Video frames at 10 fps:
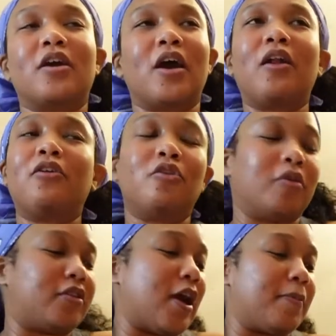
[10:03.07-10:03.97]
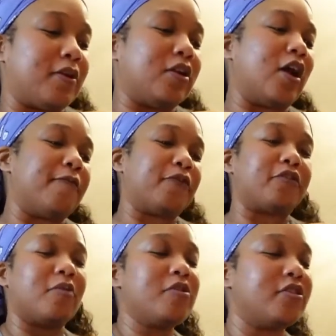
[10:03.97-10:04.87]
I don't know what's happening. For
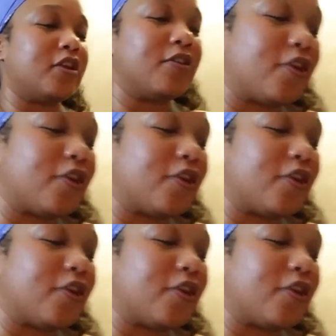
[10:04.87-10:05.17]
some reason, I